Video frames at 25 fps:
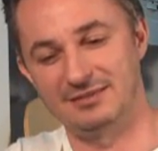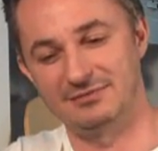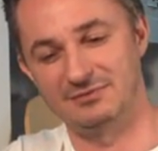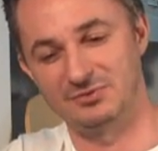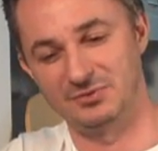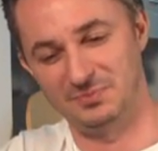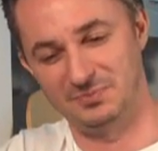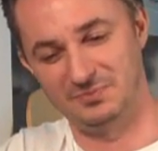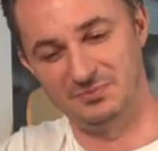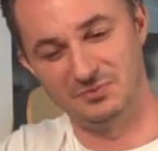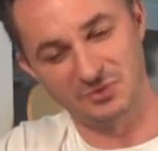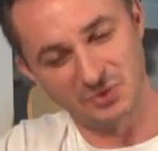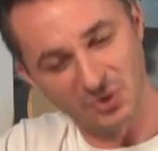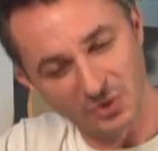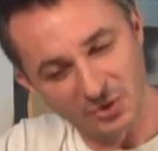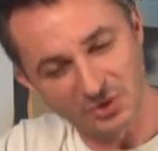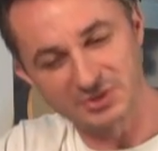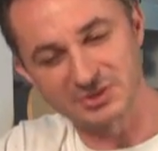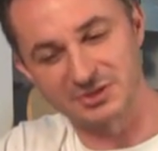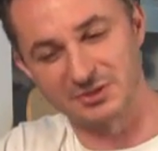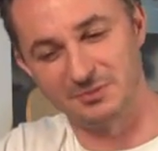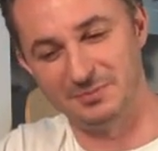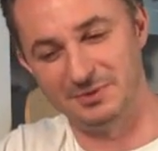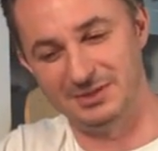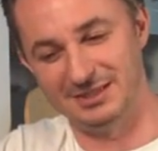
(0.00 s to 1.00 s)
would
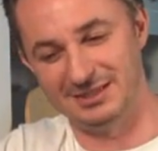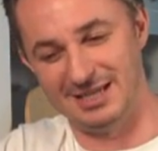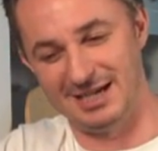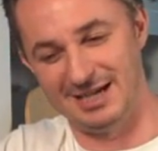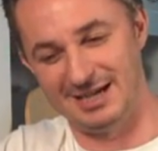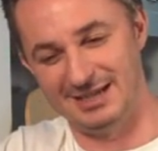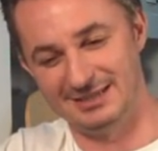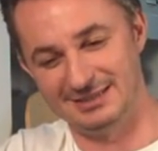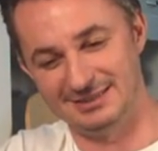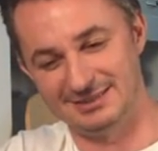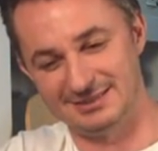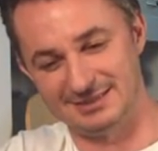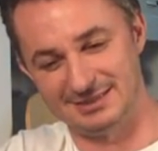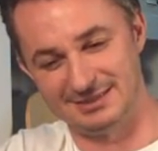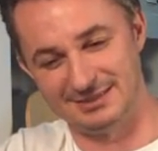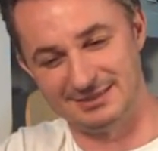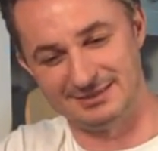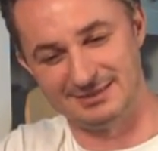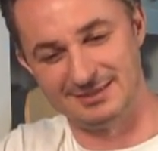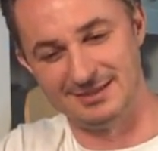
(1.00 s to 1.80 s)
also be nice, and